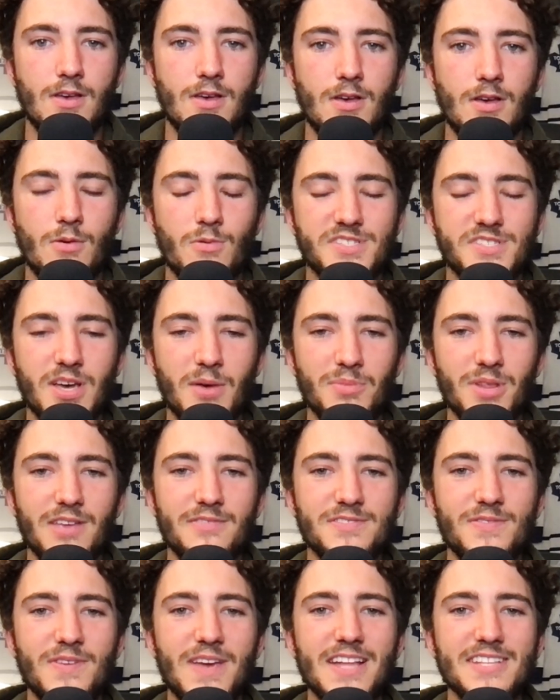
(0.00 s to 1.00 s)
What's up,
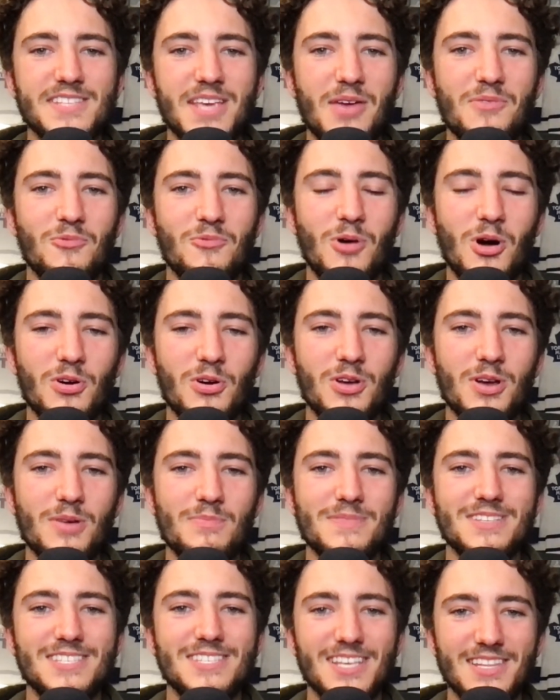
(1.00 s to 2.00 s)
Leafs fans, and
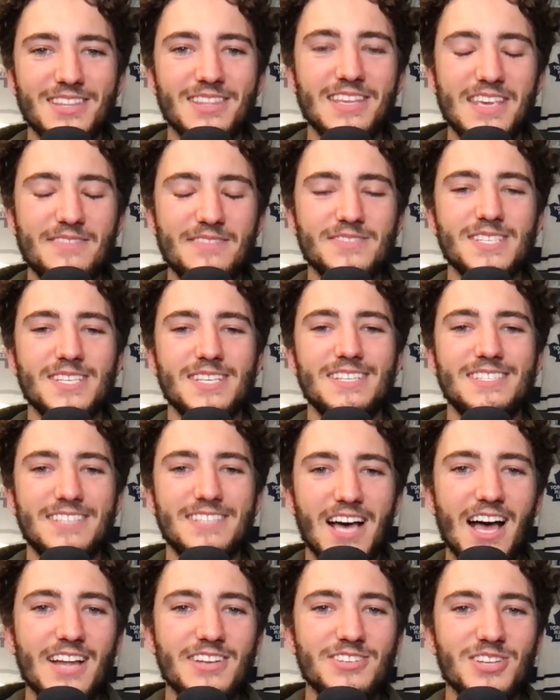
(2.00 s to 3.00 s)
welcome to Leafs
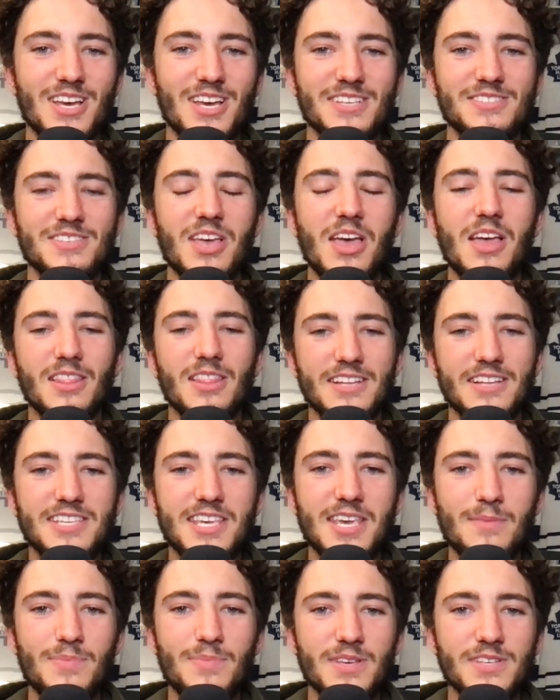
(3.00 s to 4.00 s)
Digest. Let's
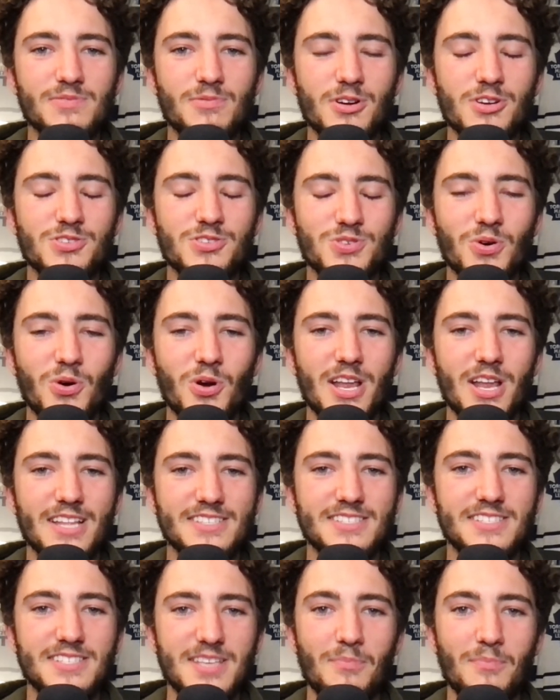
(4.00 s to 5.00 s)
keep this one short
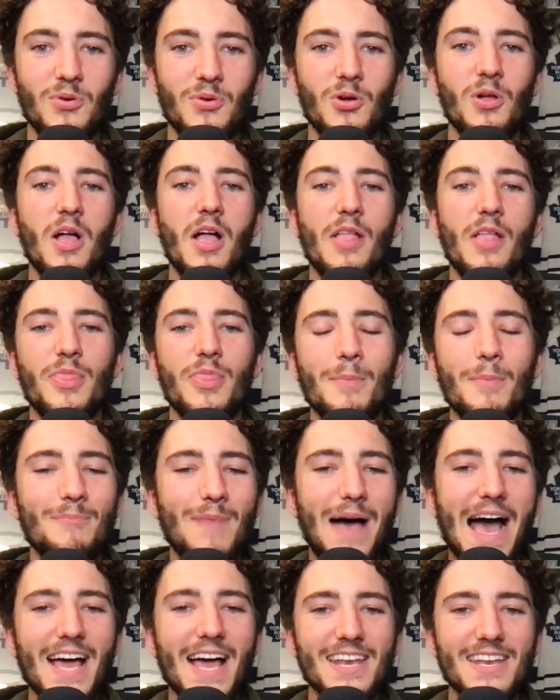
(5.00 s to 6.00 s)
and simple. The
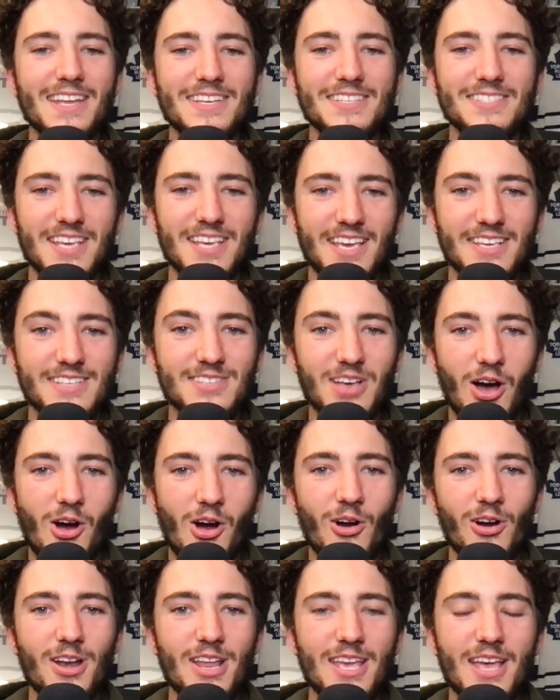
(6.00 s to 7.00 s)
madness is
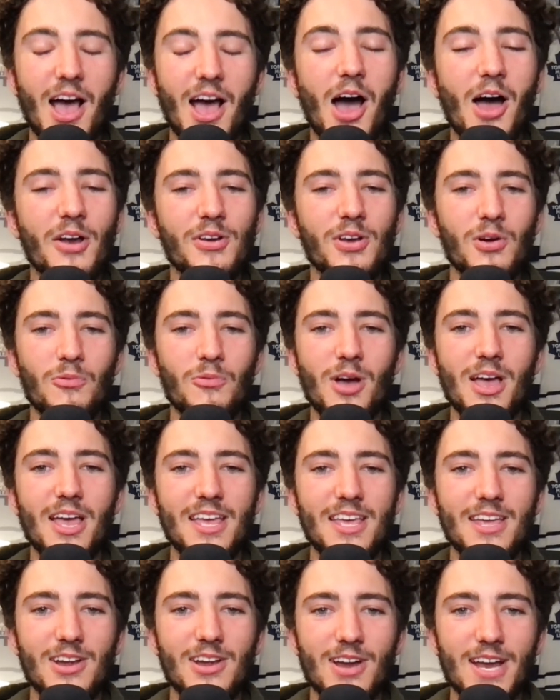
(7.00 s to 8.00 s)
already
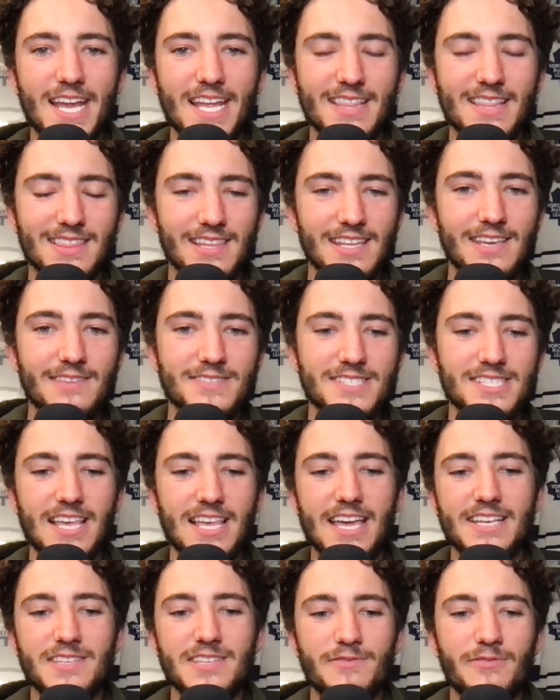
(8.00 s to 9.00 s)
underway here in Leafs
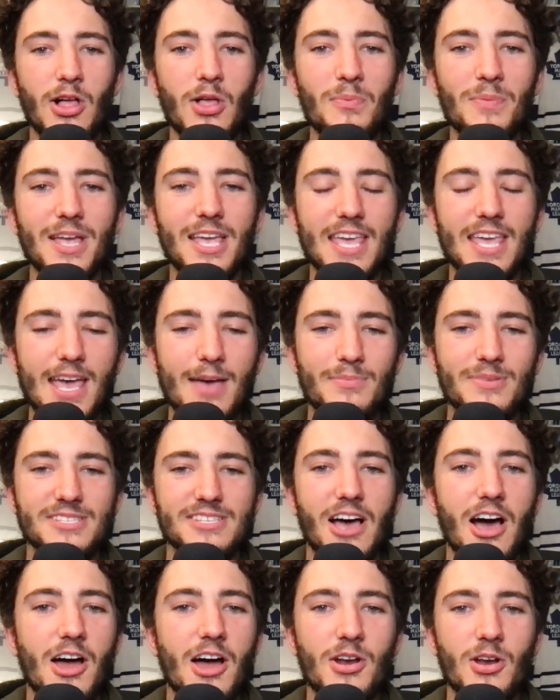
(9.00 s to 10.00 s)
land. Development camp
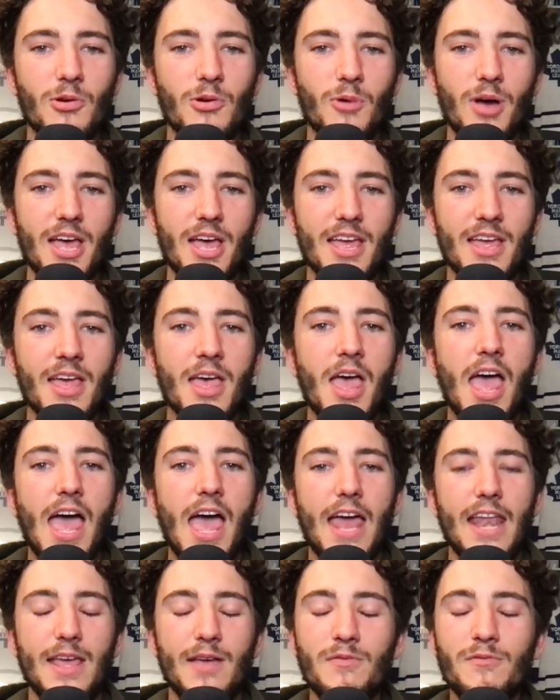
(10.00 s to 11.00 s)
is underway,
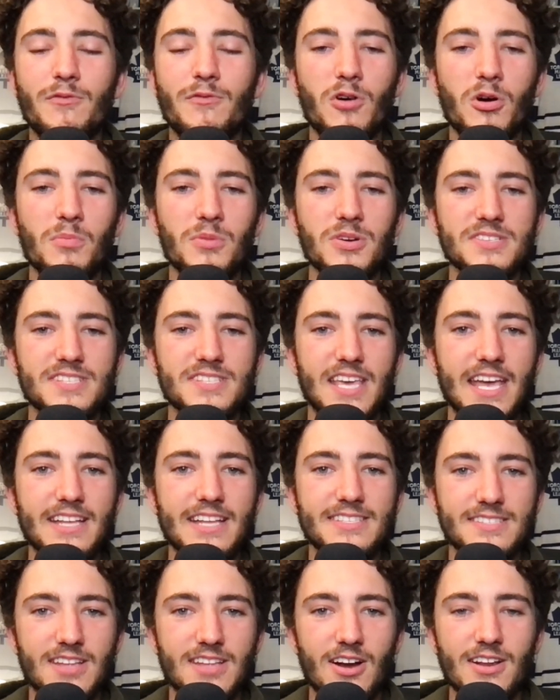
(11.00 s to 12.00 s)
and informal
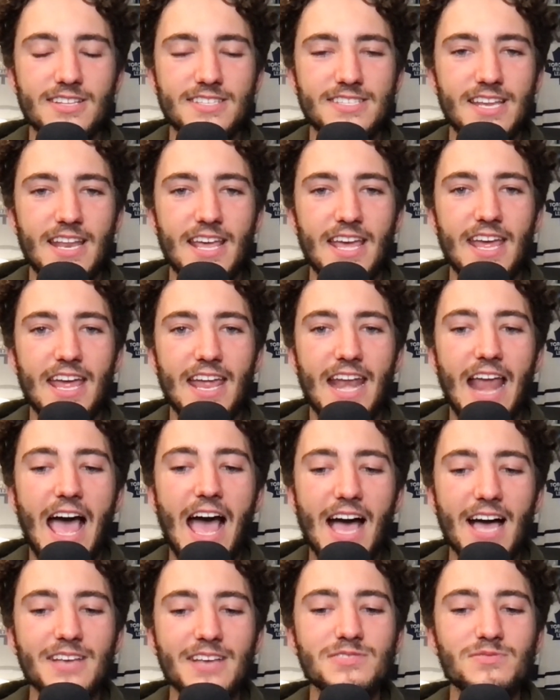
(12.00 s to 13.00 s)
skates started today, and
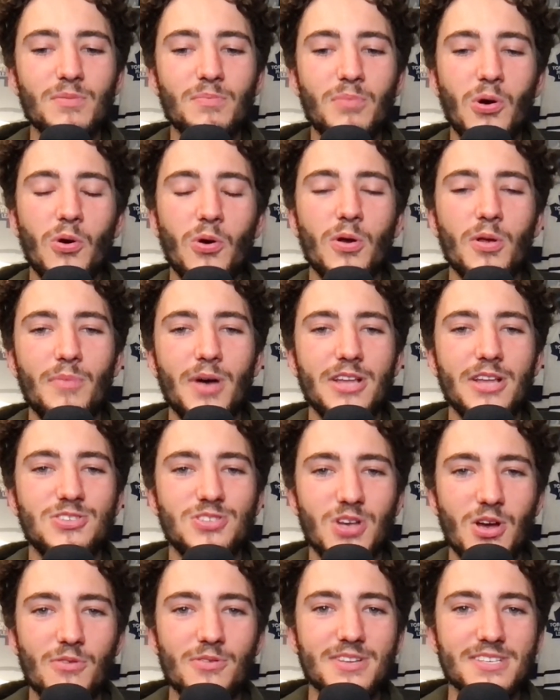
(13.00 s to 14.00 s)
as reported by
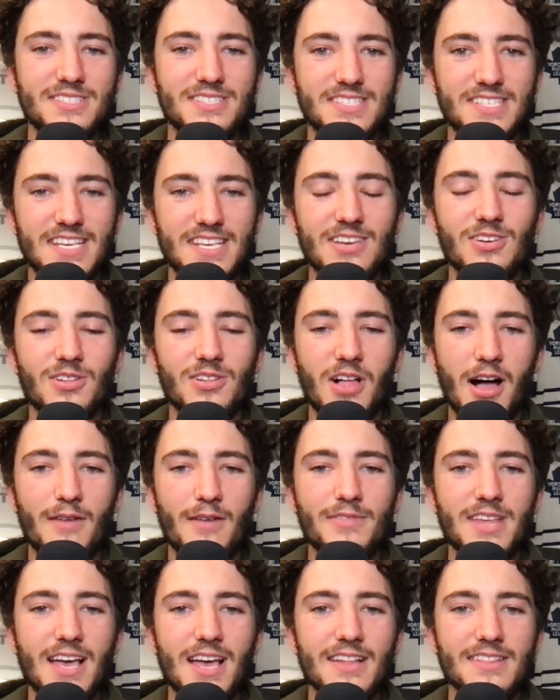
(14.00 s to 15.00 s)
Jonas Siegel
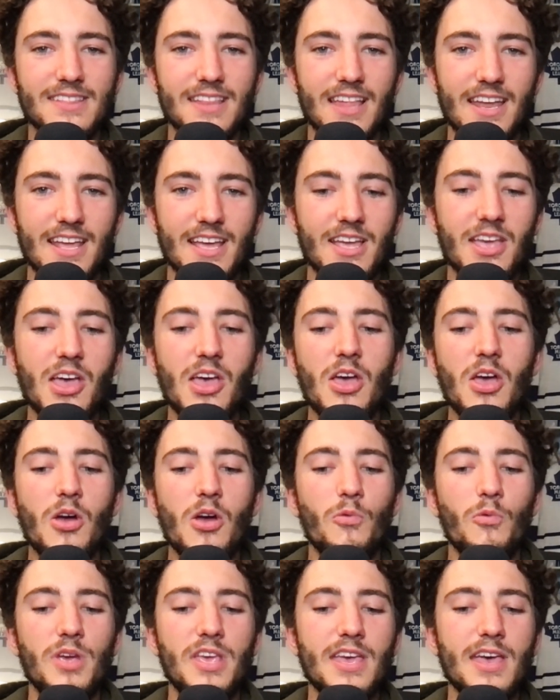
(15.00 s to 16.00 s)
of The Athletic,
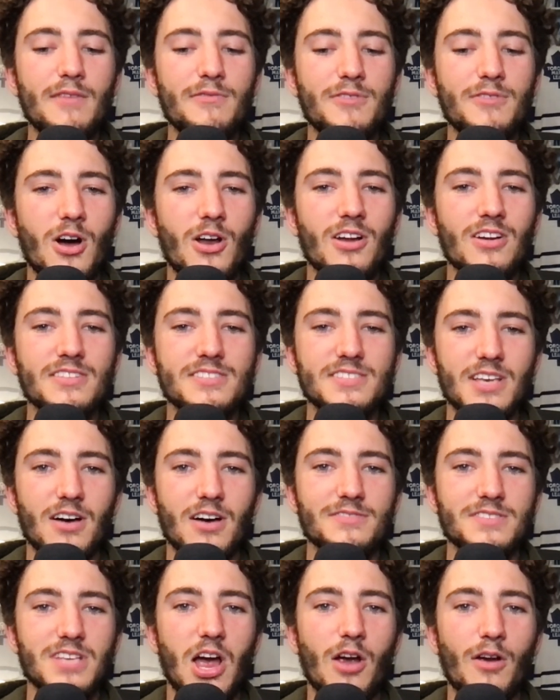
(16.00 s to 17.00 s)
we have got
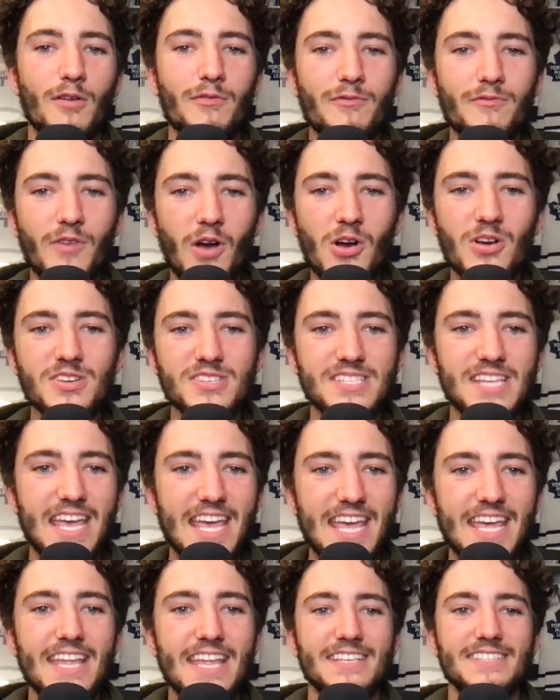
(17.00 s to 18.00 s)
ourselves our first
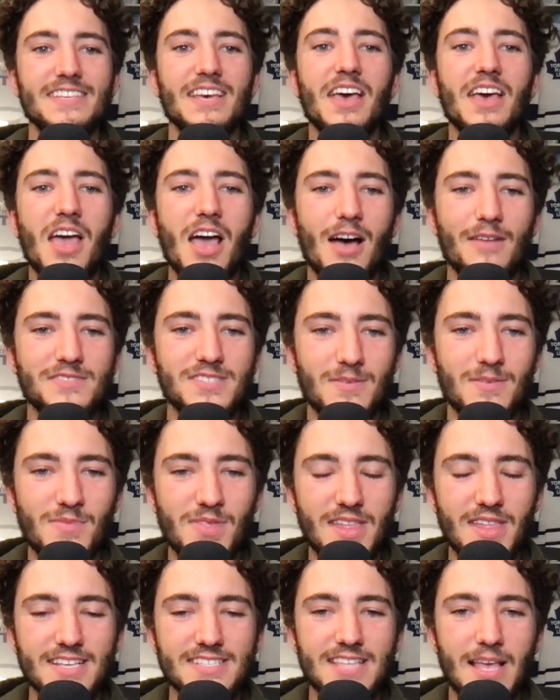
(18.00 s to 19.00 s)
hint of some
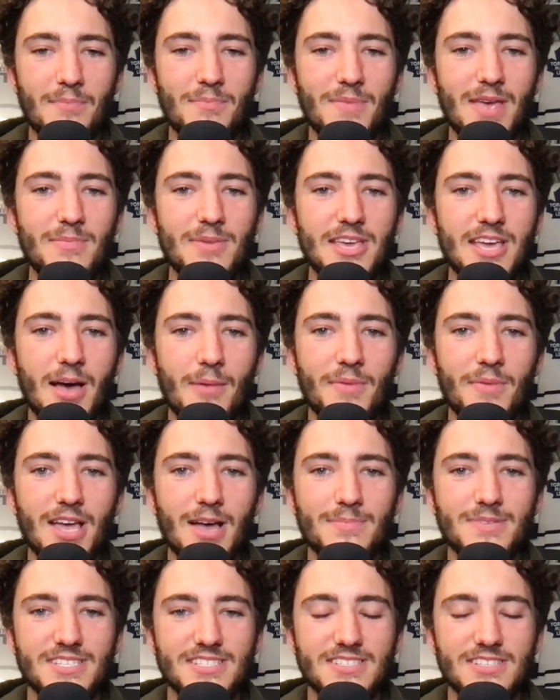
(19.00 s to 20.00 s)
things that may be coming
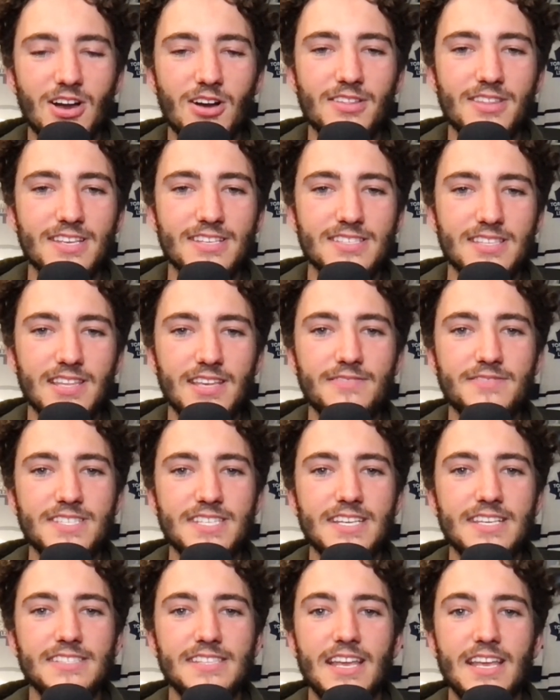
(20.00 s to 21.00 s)
up to start this Leafs
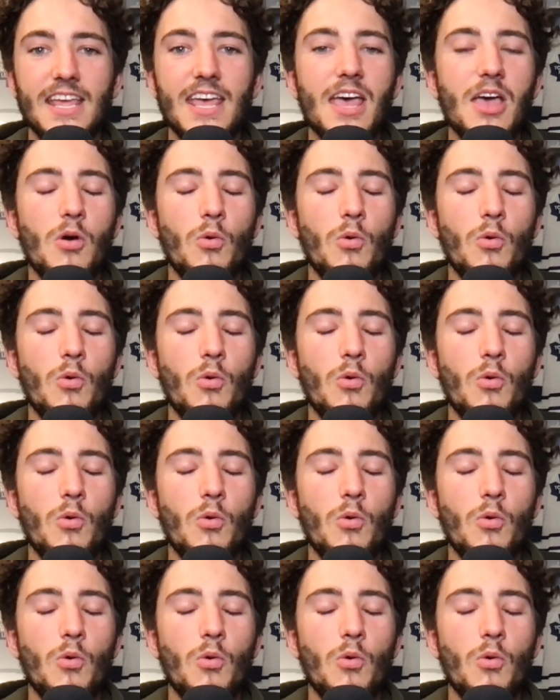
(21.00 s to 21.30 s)
season.